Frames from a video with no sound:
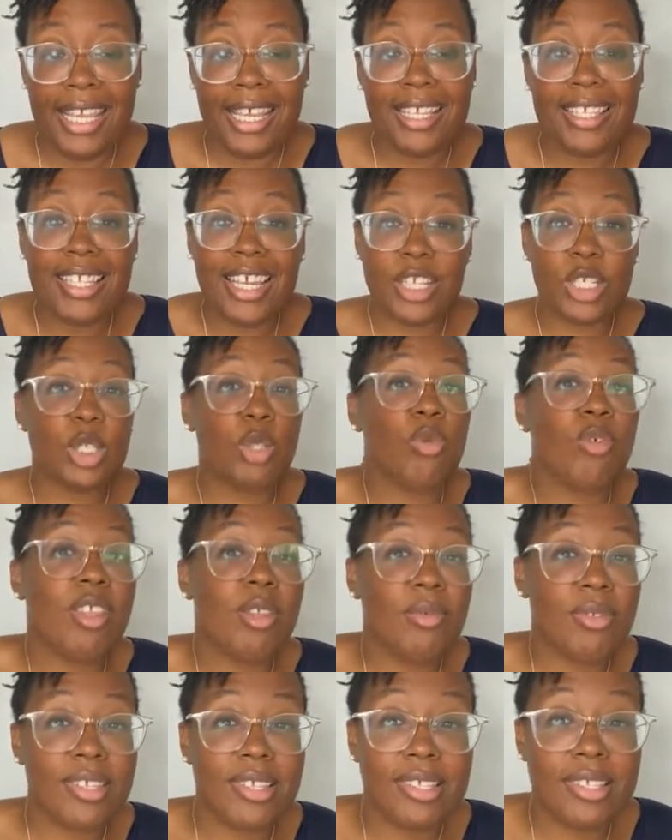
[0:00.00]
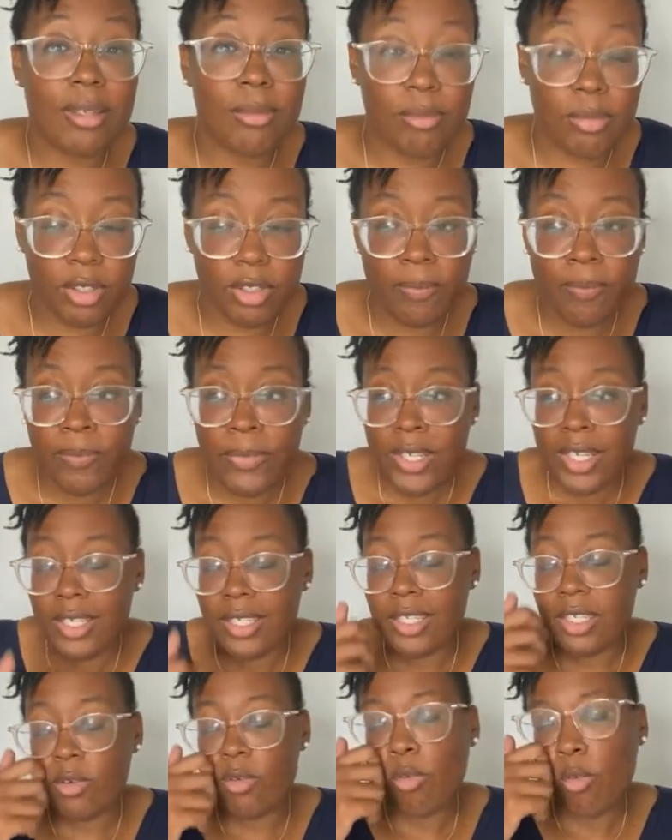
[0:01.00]
It's actually really, really simple.
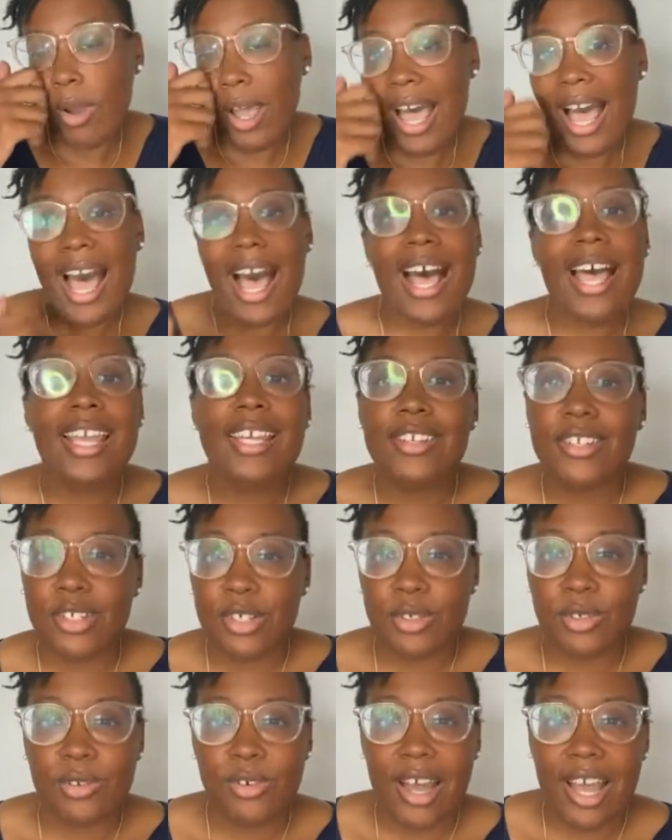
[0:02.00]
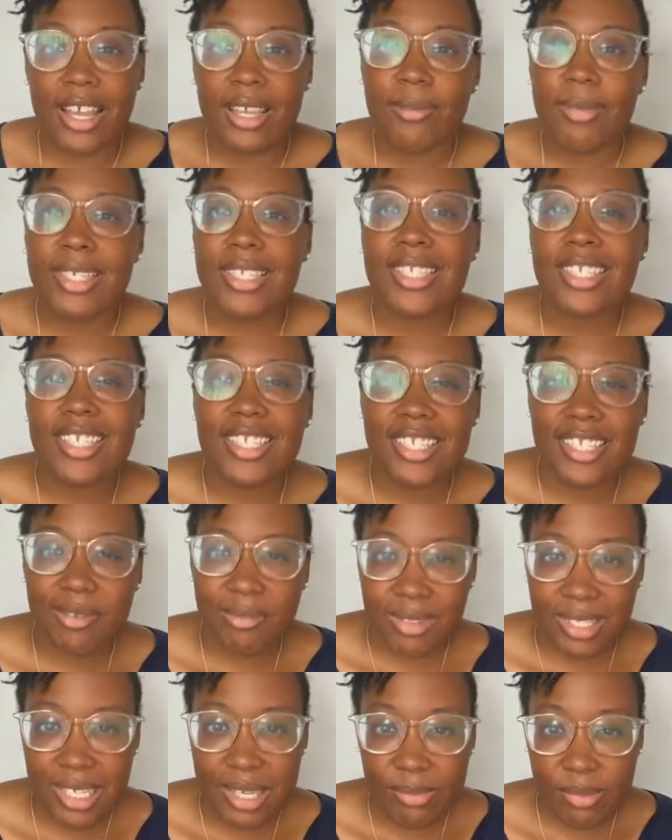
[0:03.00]
See, what I do, I'm a
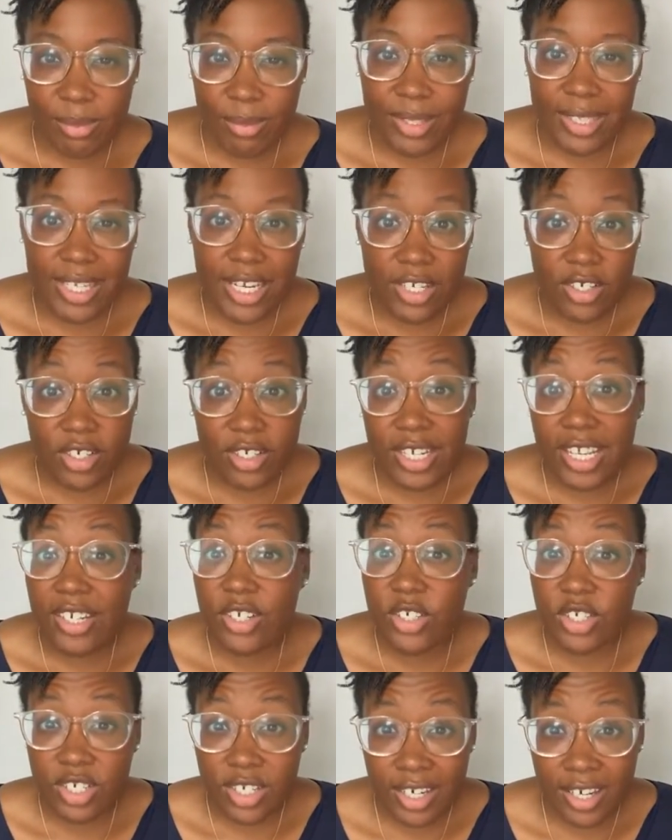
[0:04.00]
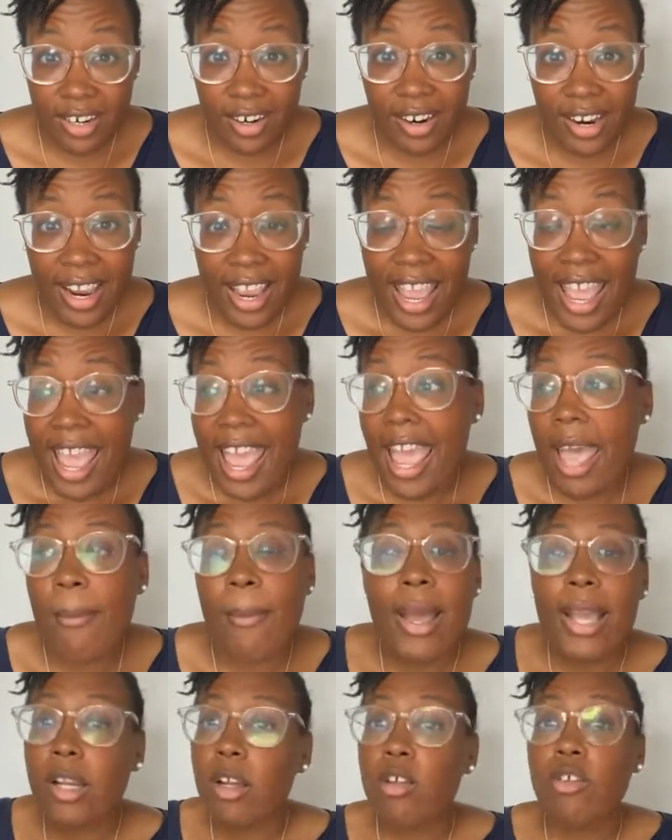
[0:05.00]
systems implementation engineer,
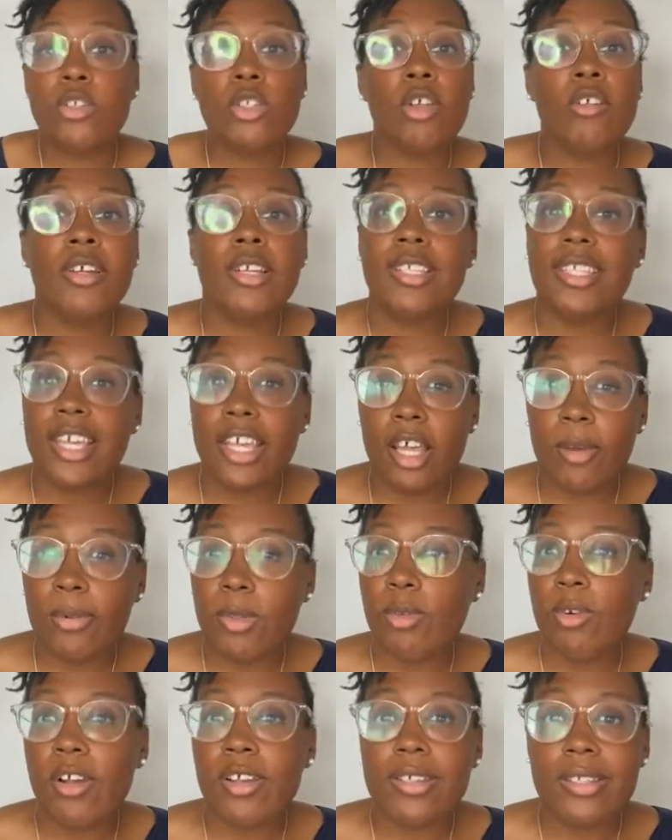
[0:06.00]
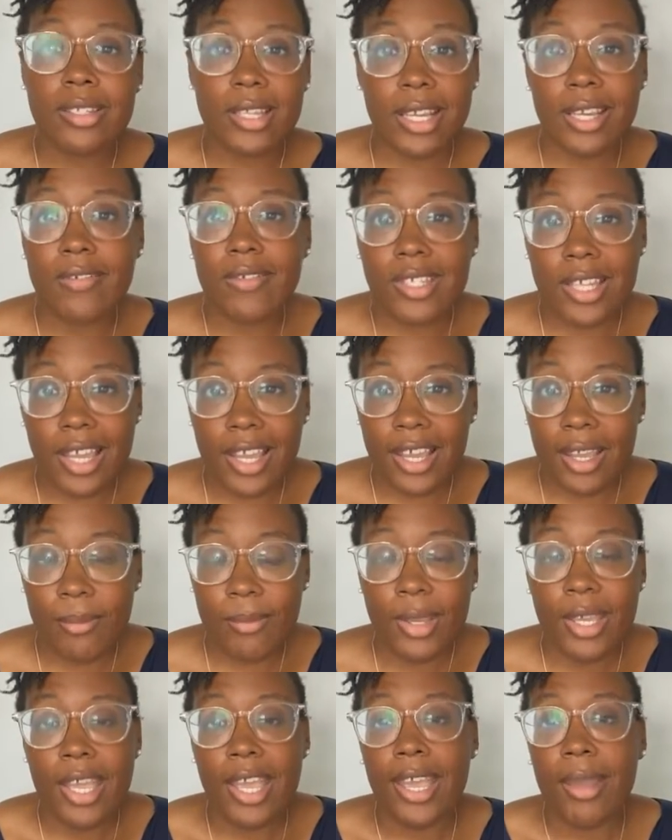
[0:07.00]
and my goal is only to help you all save
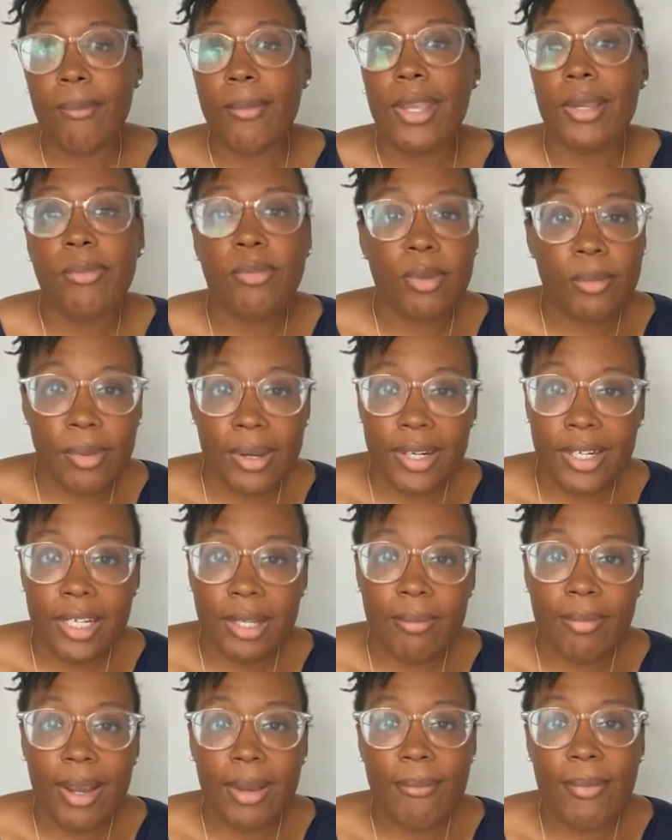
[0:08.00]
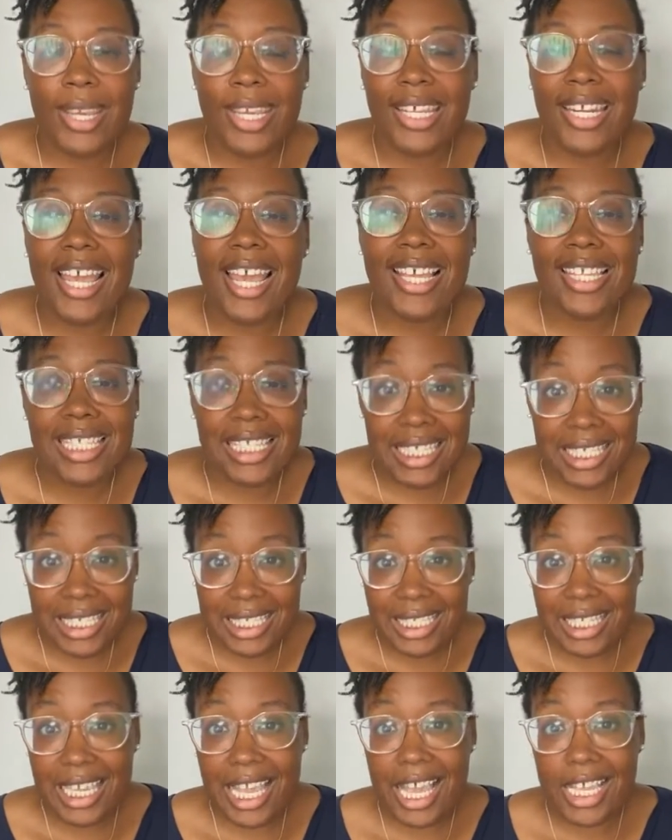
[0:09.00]
time and make more money by making it as
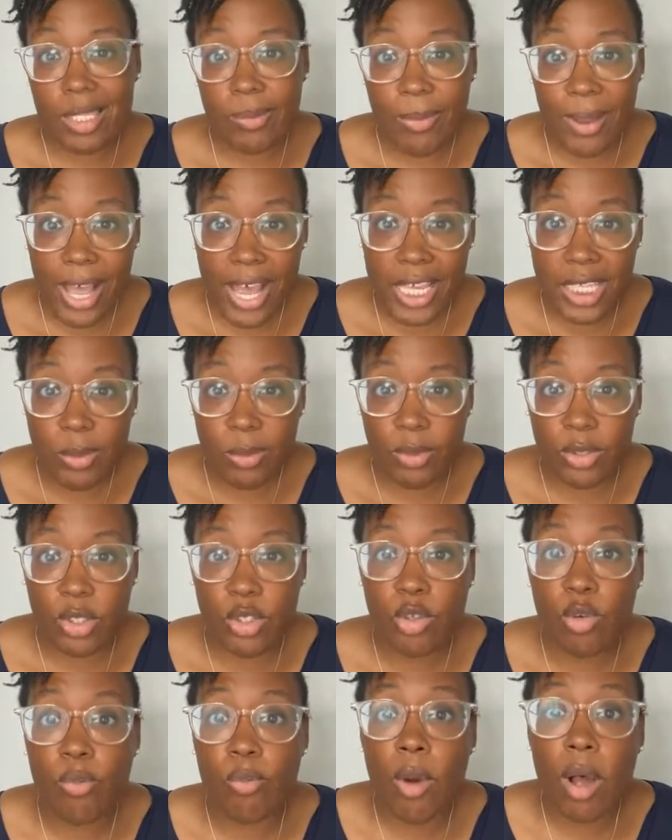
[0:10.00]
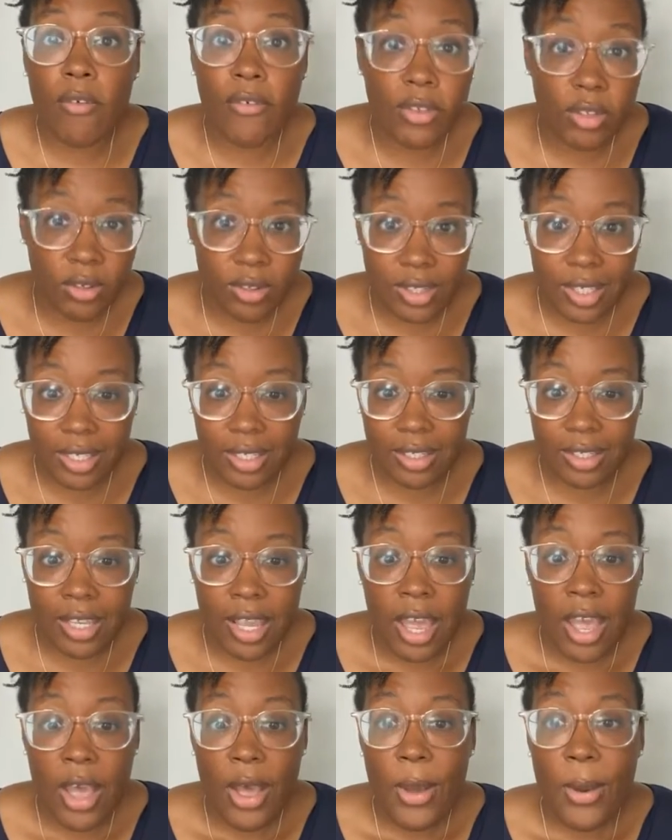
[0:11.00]
easy as possible to do both of those things
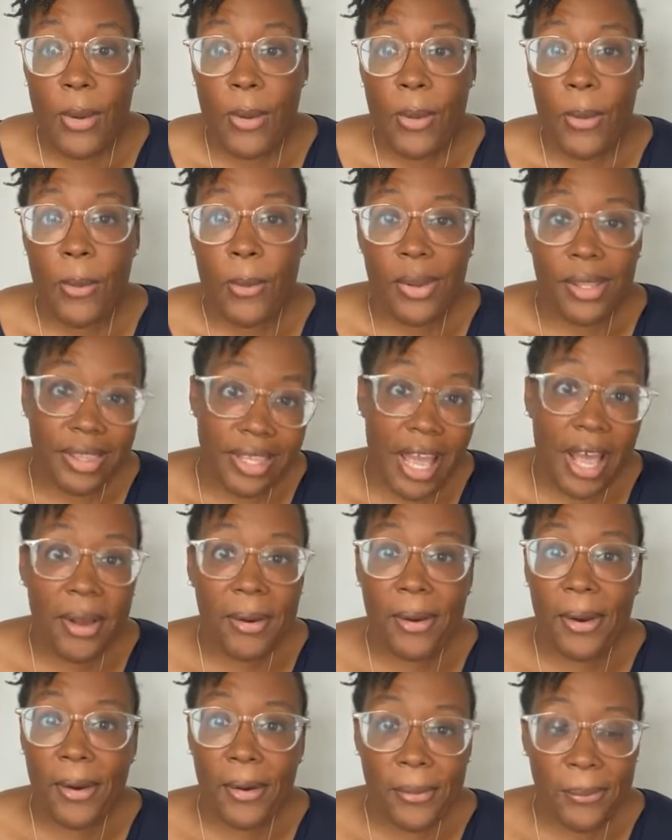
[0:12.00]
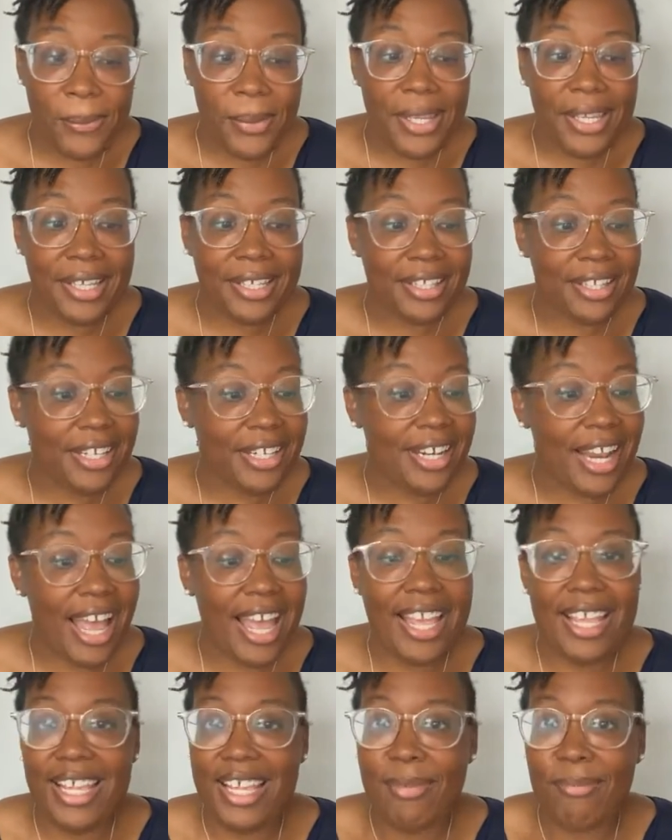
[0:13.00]
without hoping and
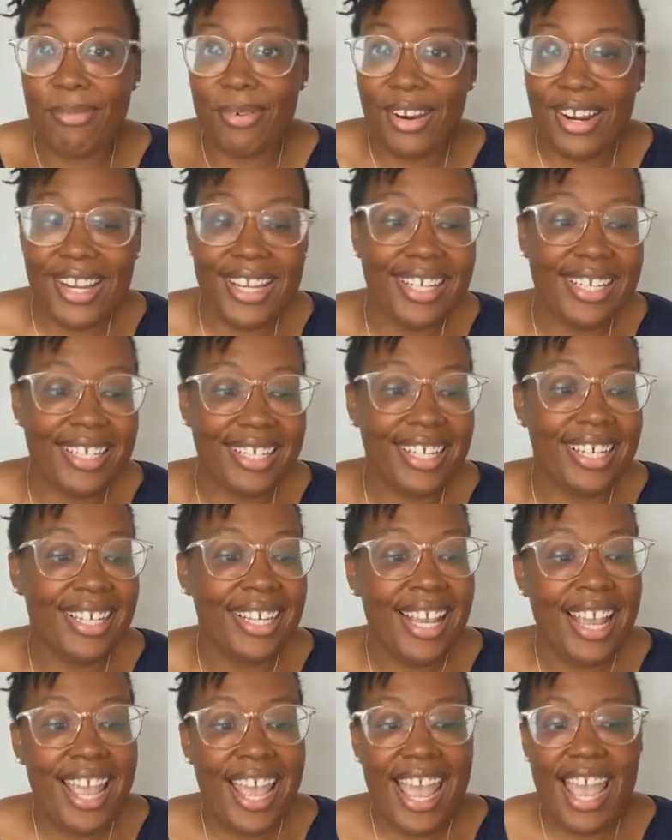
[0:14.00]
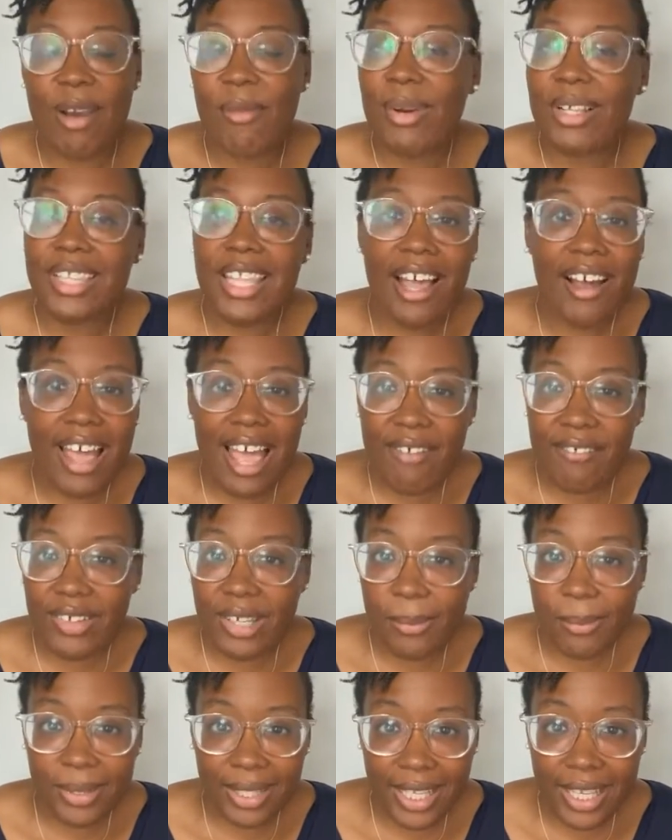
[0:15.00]
not and praying and without
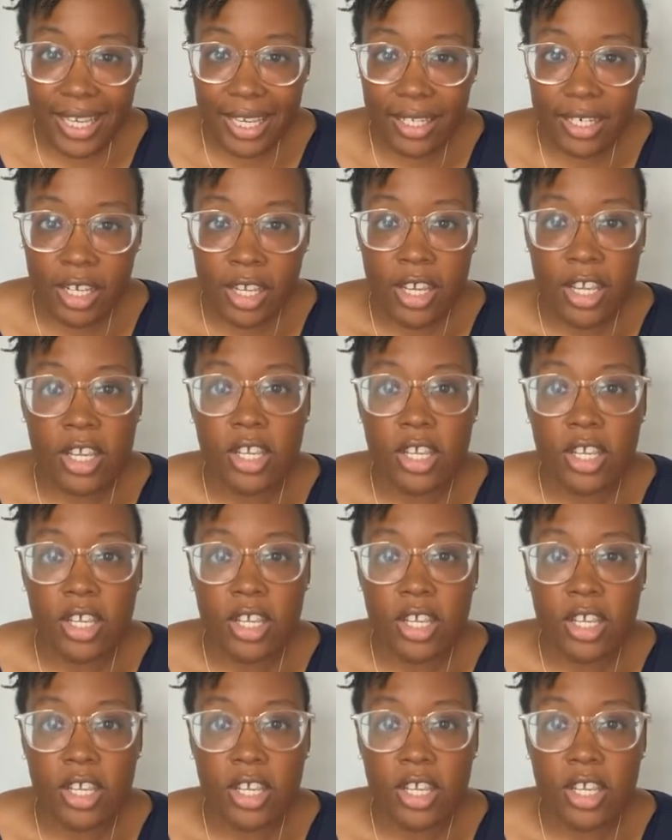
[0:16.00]
having a plan.